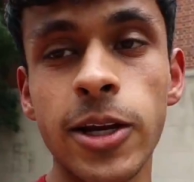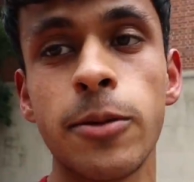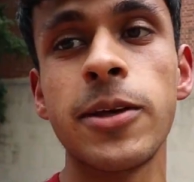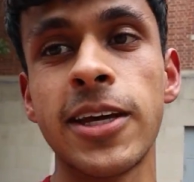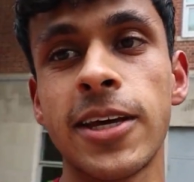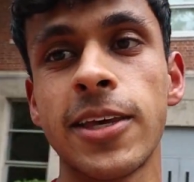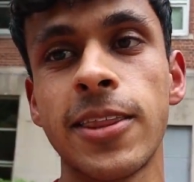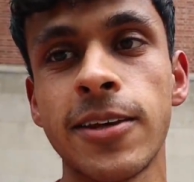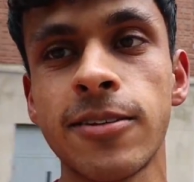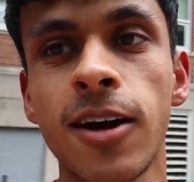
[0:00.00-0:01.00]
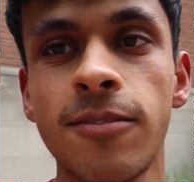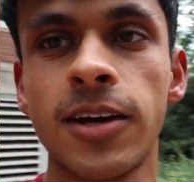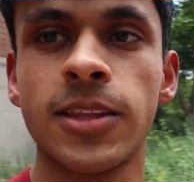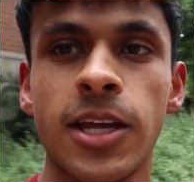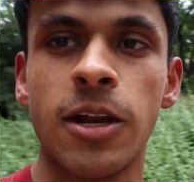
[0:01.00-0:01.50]
We're going to be kicking things off
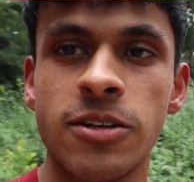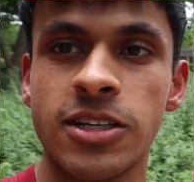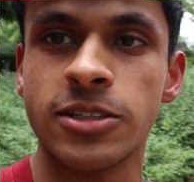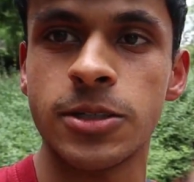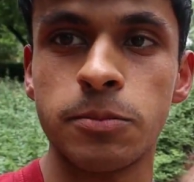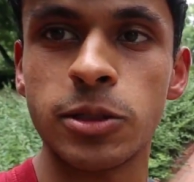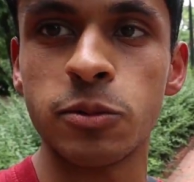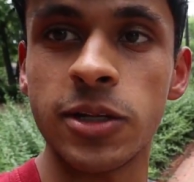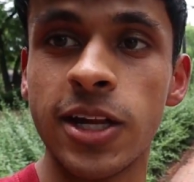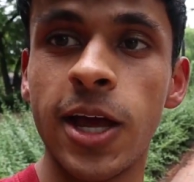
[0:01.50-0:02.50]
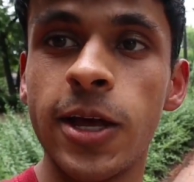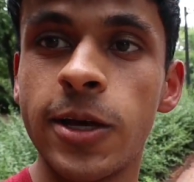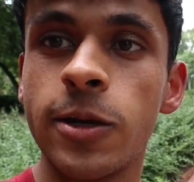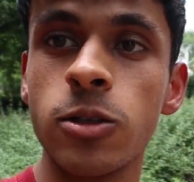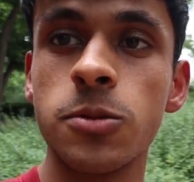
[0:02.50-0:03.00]
at the intersection between
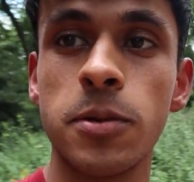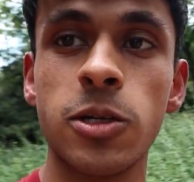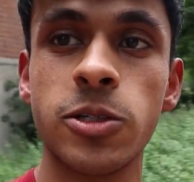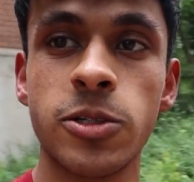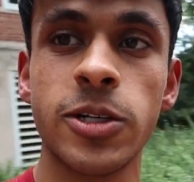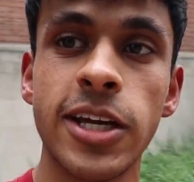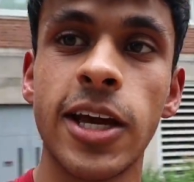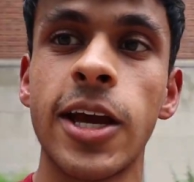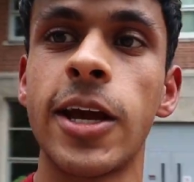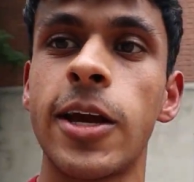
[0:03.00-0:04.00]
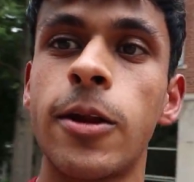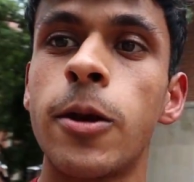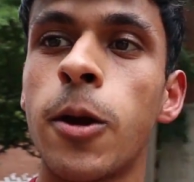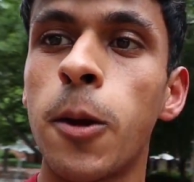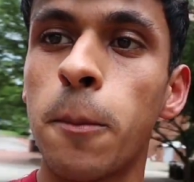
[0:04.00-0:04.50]
Hillsborough Street and